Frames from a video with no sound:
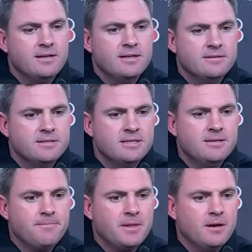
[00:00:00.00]
And
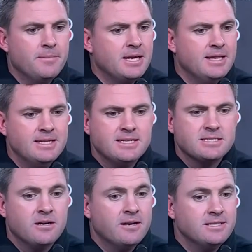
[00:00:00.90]
um, again, that takes
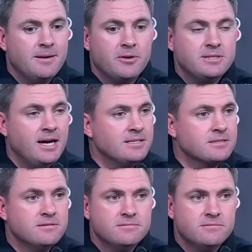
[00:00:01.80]
a lot of time on
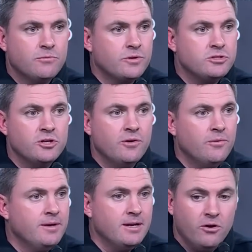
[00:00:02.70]
task with
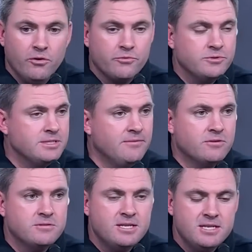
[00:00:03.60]
Joe and all the
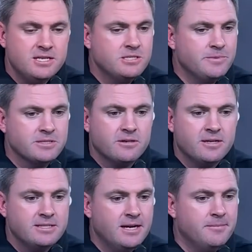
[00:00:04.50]
receivers. He he spends a lot of
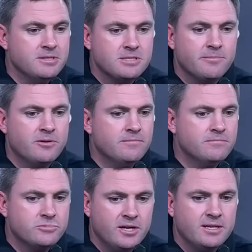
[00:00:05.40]
time in the summer
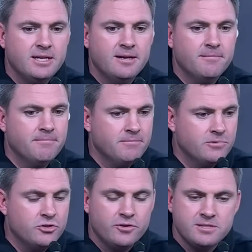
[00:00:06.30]
training camp
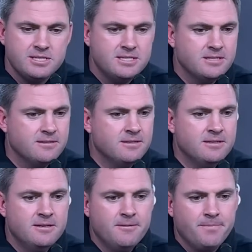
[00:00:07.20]
during the season.
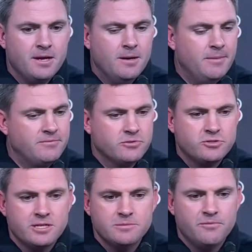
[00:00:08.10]
Um, I've told you
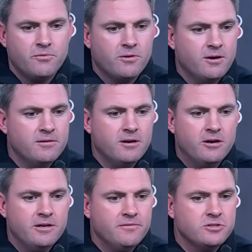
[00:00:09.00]
guys before, our, our
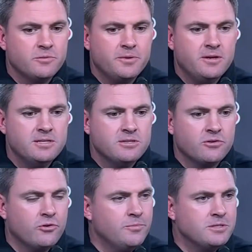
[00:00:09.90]
individual periods and our
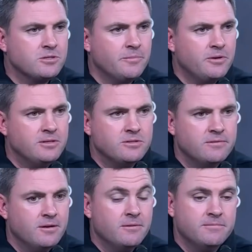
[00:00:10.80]
group install periods
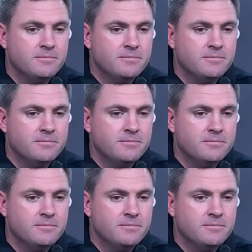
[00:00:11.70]
are, are